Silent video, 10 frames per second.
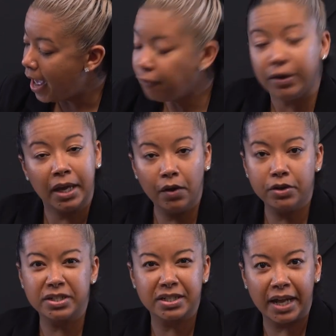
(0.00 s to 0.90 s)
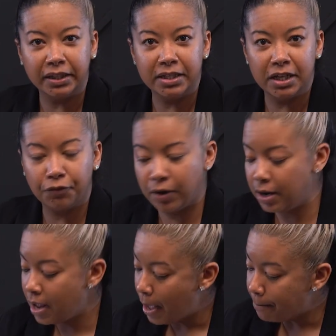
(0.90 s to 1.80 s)
Every carrier is slightly
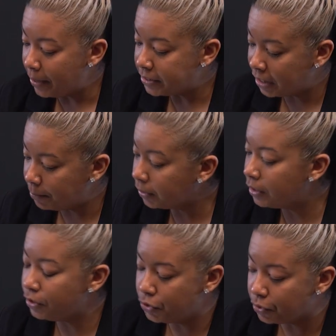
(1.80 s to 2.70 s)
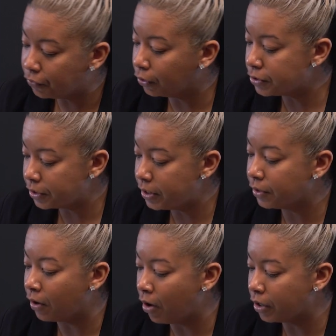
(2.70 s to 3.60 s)
different, but typically universally
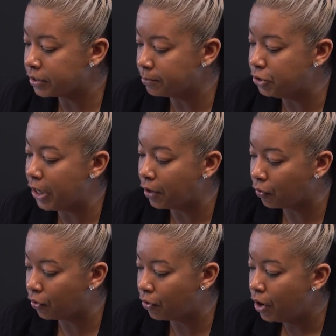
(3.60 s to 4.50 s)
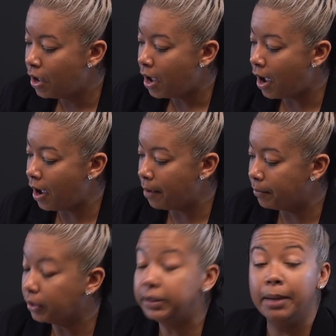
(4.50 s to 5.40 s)
there are some general
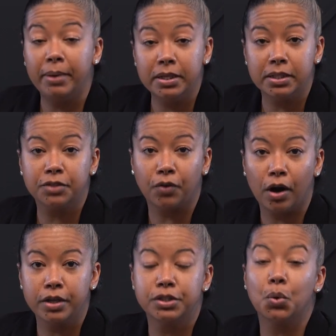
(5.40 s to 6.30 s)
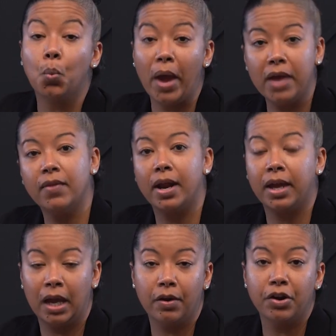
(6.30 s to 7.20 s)
limits as far as the weight that a
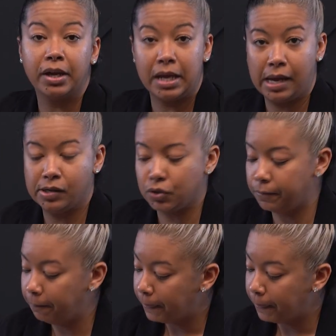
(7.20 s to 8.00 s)
carrier can handle.